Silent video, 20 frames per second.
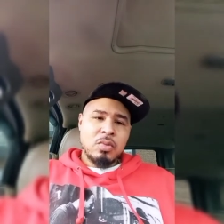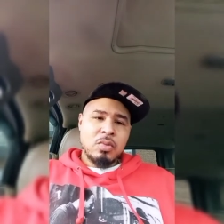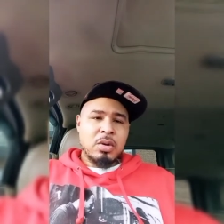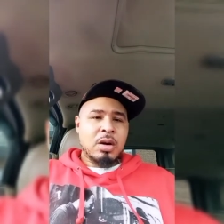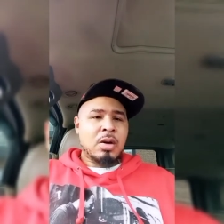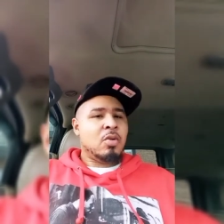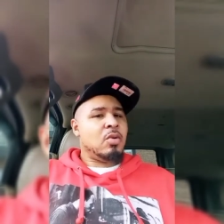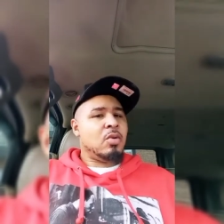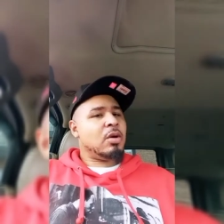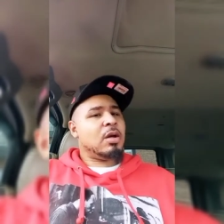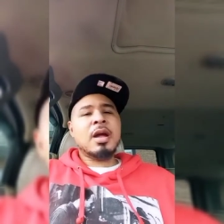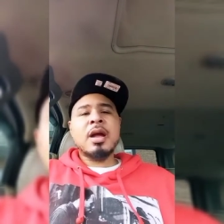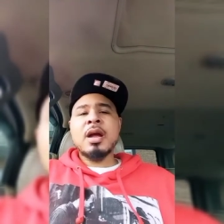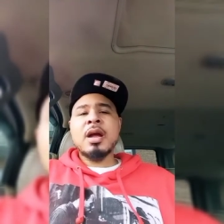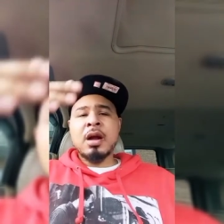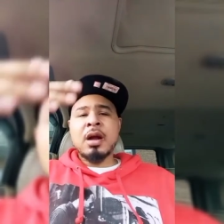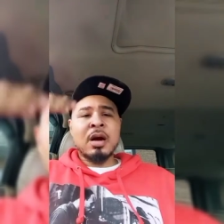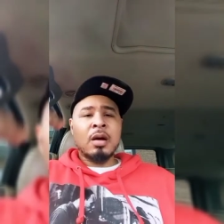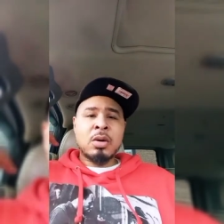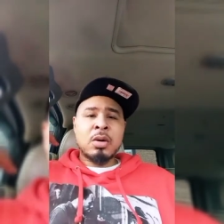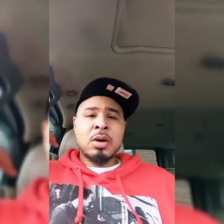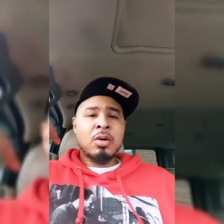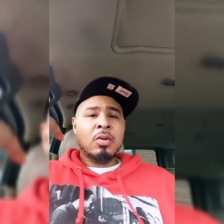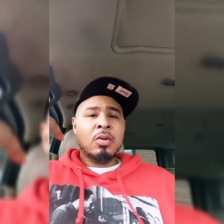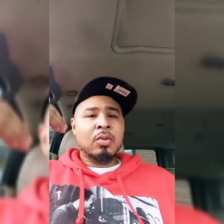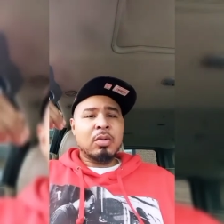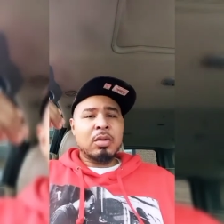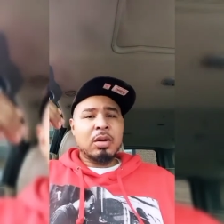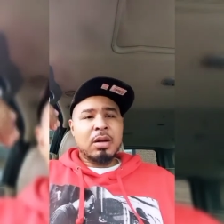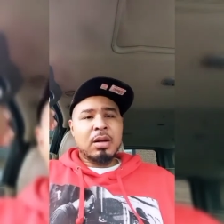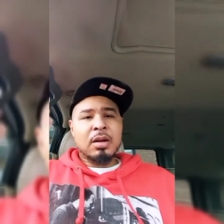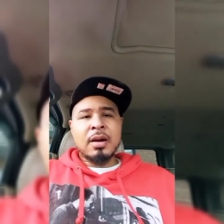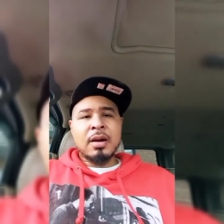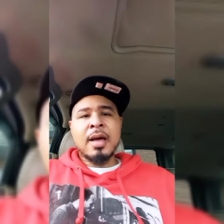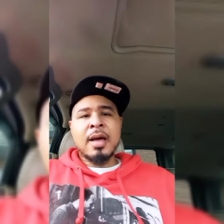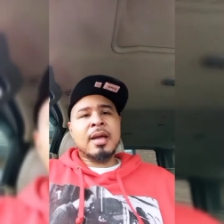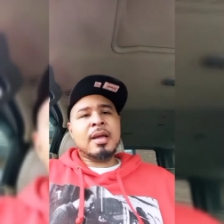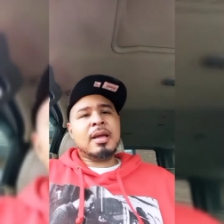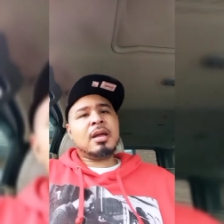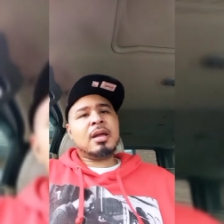We don't care, bro.
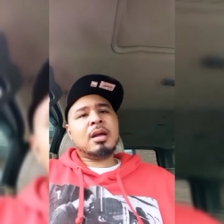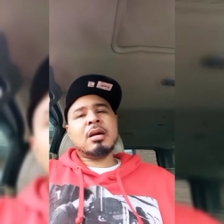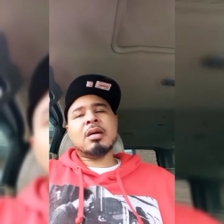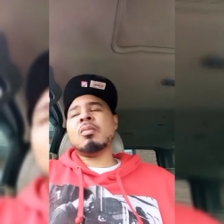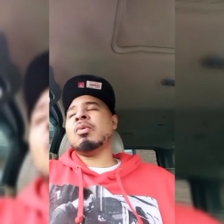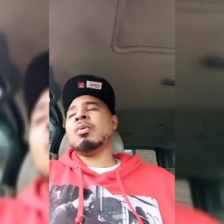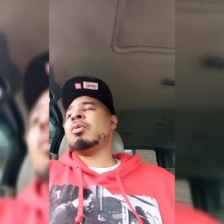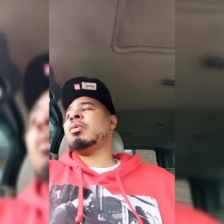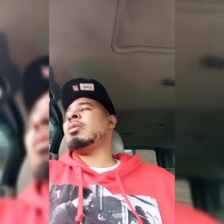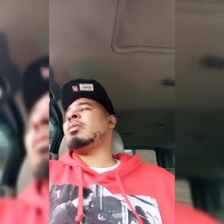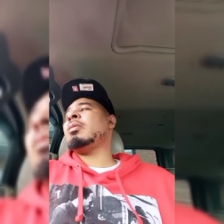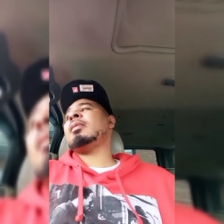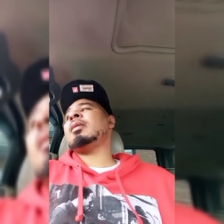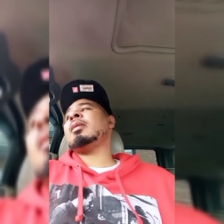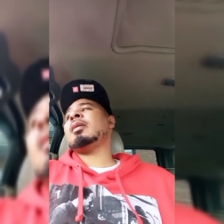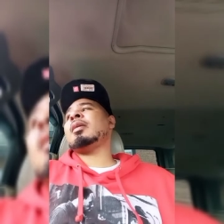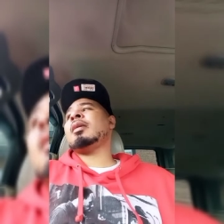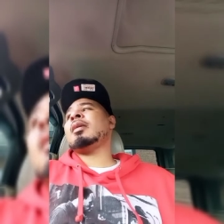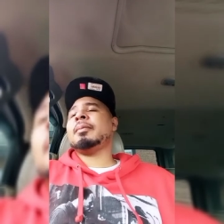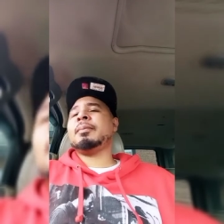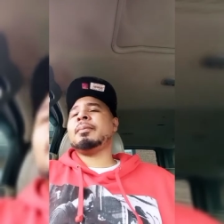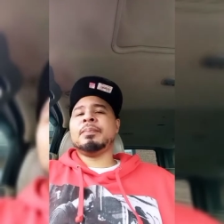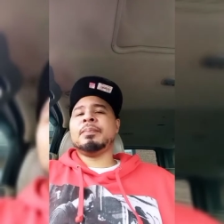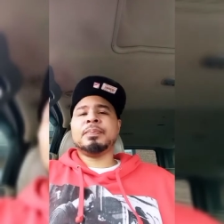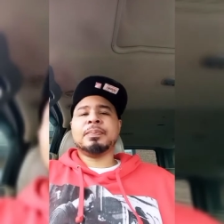Like, come on, man.